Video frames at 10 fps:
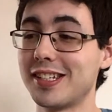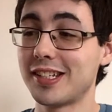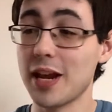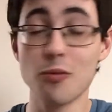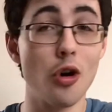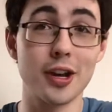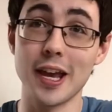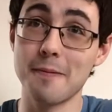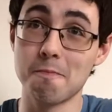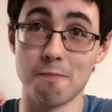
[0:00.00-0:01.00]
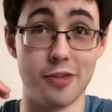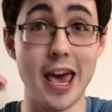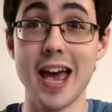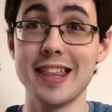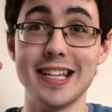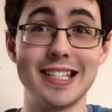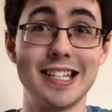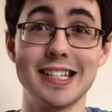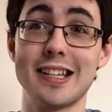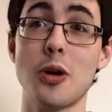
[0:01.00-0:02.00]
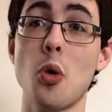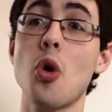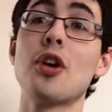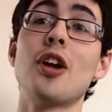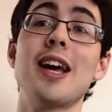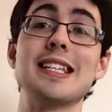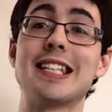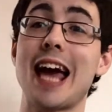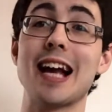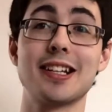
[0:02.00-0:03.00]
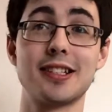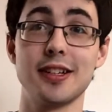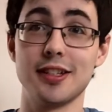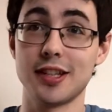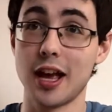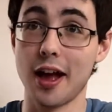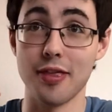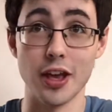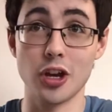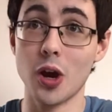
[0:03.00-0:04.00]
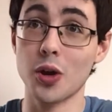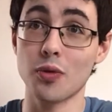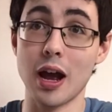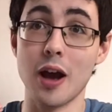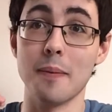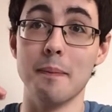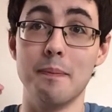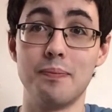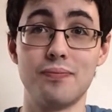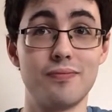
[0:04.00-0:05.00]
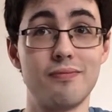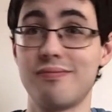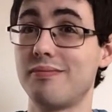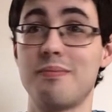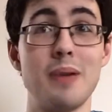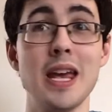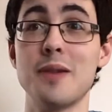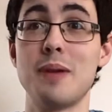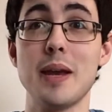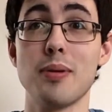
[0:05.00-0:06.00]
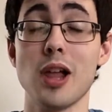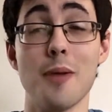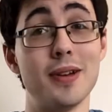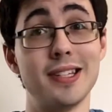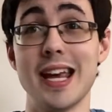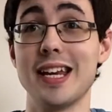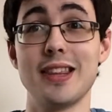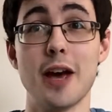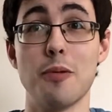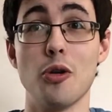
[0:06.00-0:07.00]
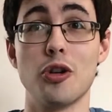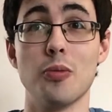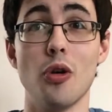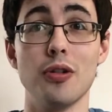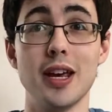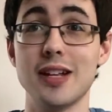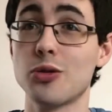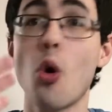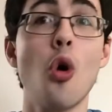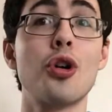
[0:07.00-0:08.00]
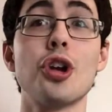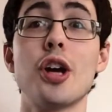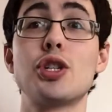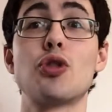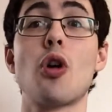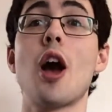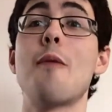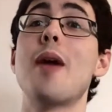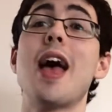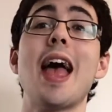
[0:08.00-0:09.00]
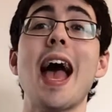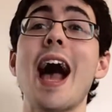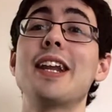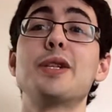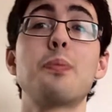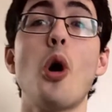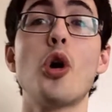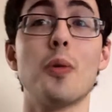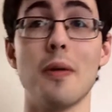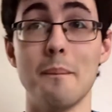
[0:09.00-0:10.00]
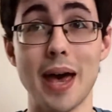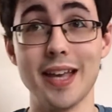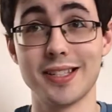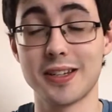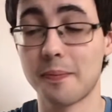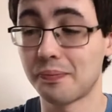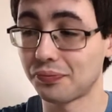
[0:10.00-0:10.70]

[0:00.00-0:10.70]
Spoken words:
Team Rocket, they're these just organised gangsters. They're going around beating people up and taking their Pokemon. It's organised crime at its Pokemon best.